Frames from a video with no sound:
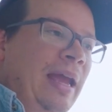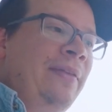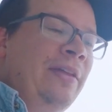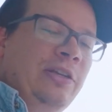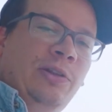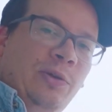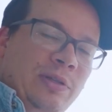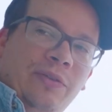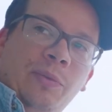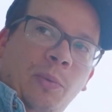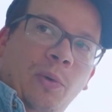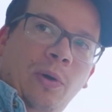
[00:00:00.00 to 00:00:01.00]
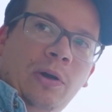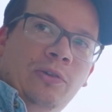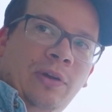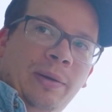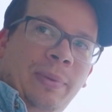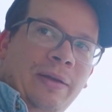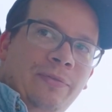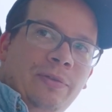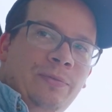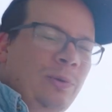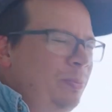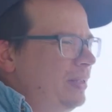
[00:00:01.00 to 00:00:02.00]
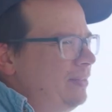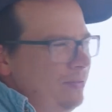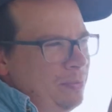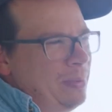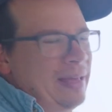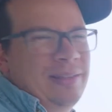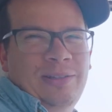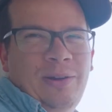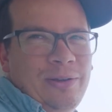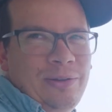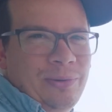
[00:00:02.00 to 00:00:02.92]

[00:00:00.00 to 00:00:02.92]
and then you lose even more trying to pay for the fuel. But if you buy this car, you